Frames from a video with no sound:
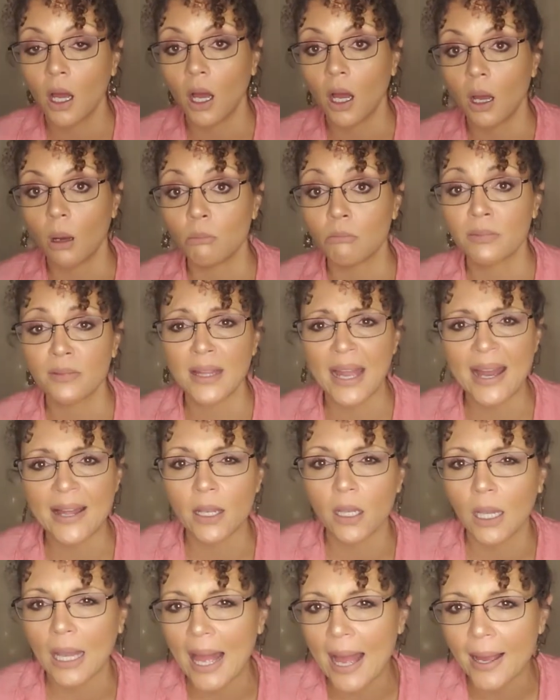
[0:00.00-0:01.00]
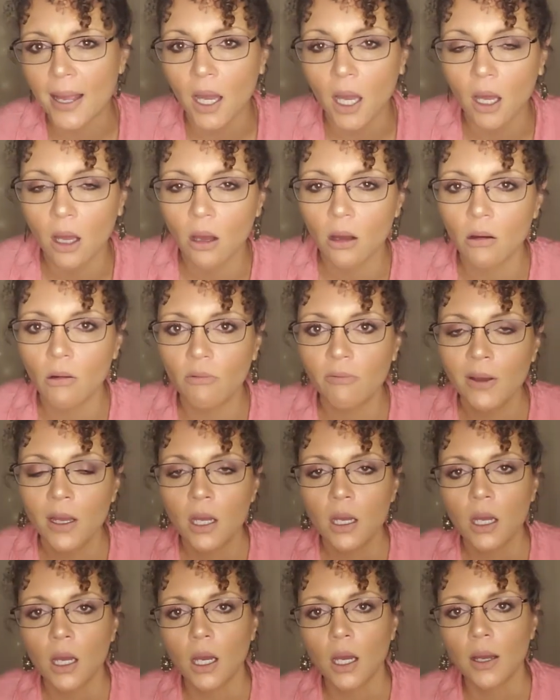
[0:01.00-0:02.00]
that lack of
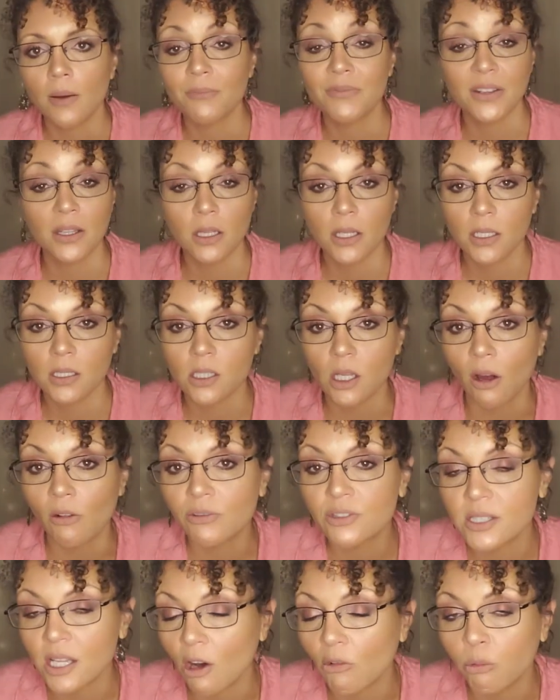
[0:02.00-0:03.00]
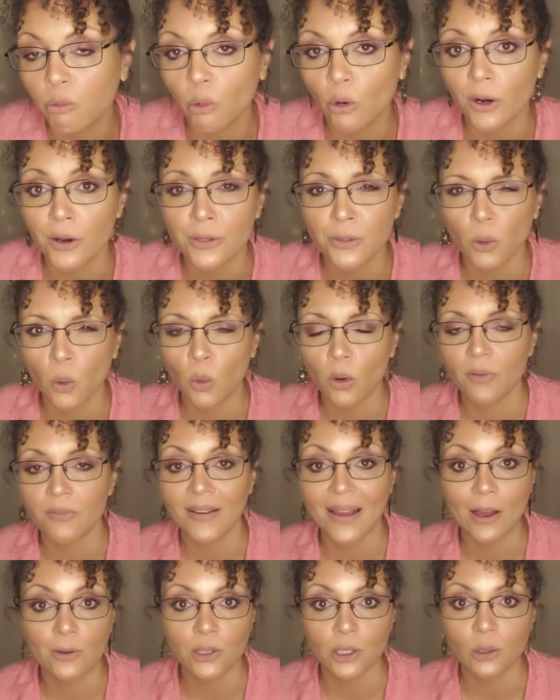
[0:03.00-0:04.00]
feelings of self-worth or
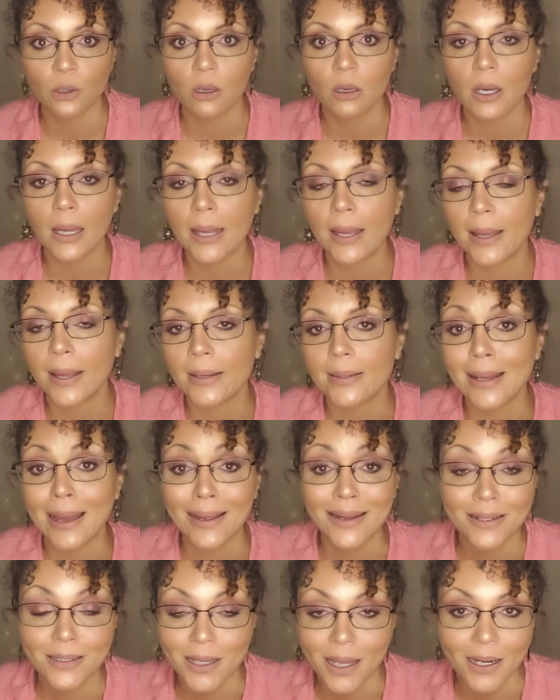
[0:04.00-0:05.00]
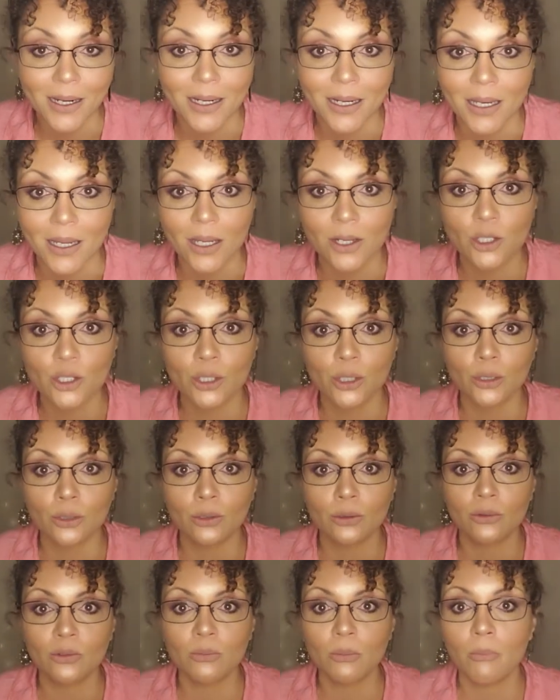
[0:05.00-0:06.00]
value and identity
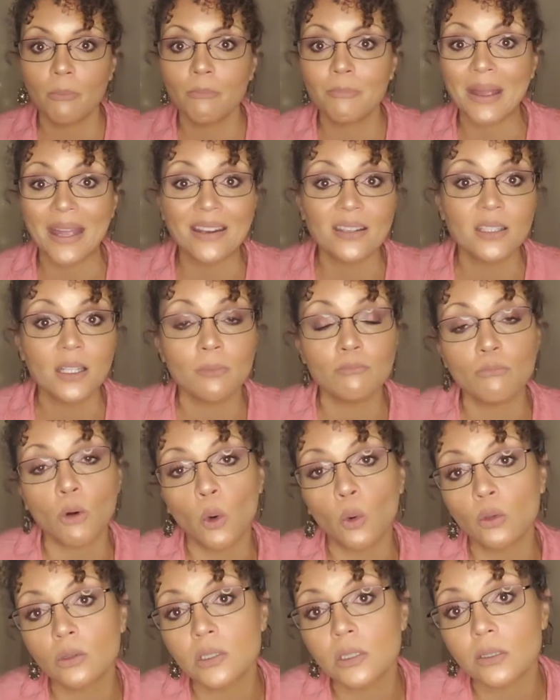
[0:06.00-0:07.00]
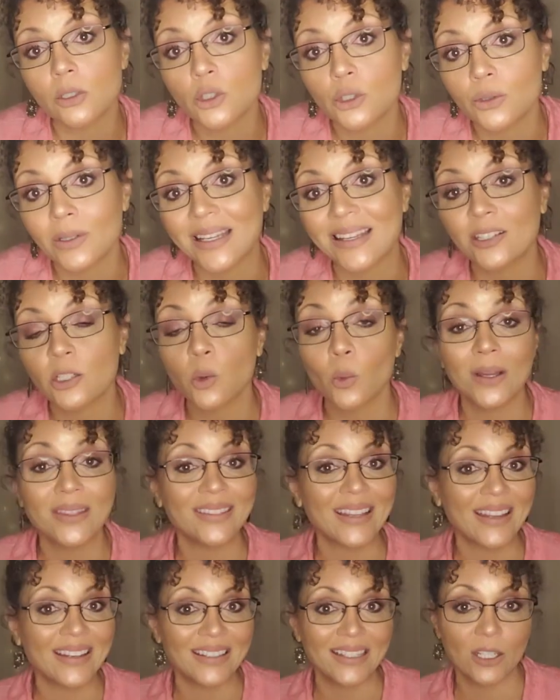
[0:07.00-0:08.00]
to bend and mold to get
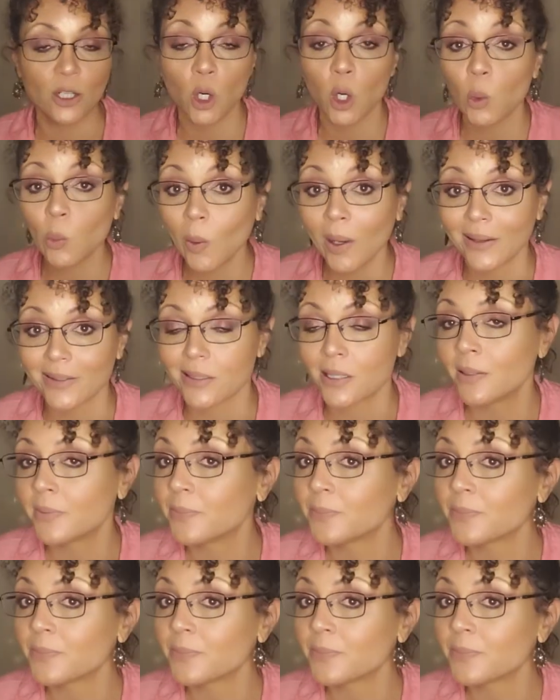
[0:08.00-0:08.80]
what they need or want.